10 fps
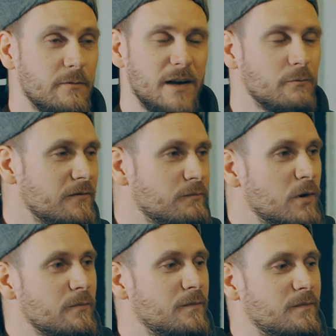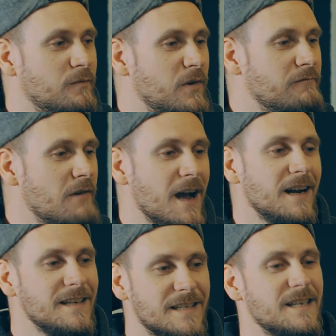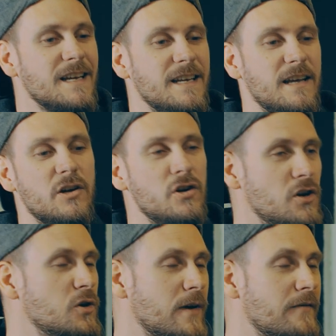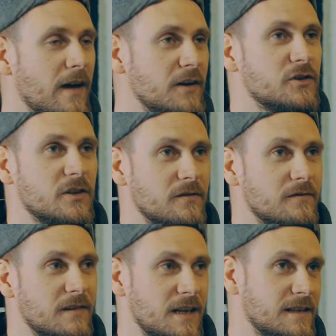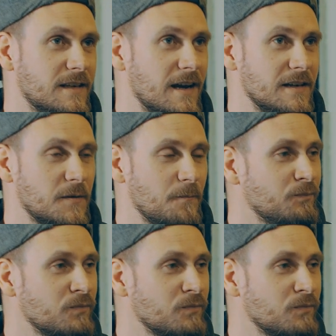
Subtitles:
We rarely see a new invention these days.